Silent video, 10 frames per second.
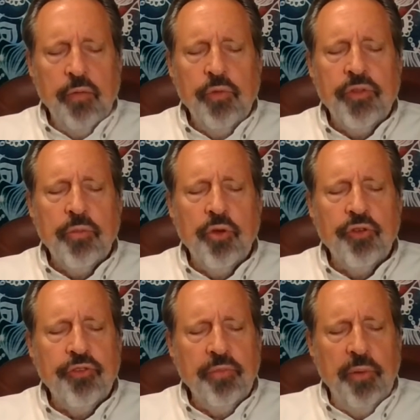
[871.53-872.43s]
with a
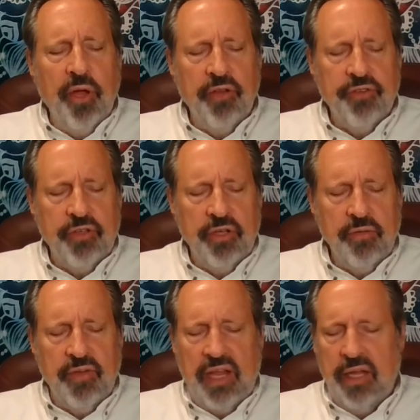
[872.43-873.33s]
most
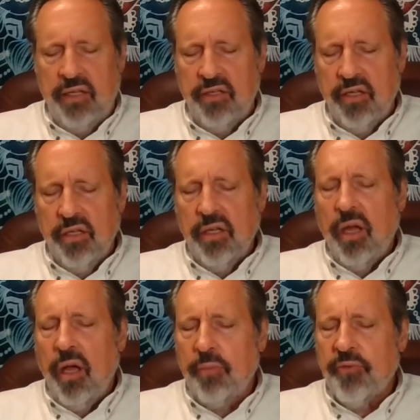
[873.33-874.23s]
positive and
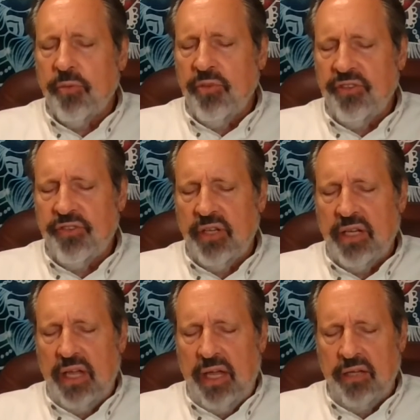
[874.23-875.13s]

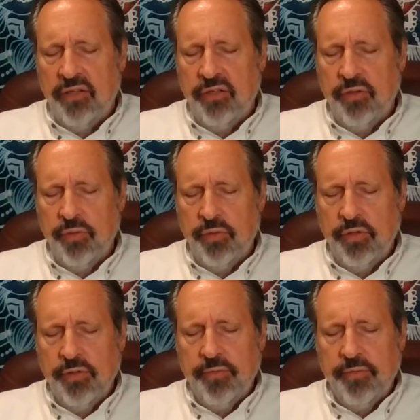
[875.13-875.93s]
optimistic attitude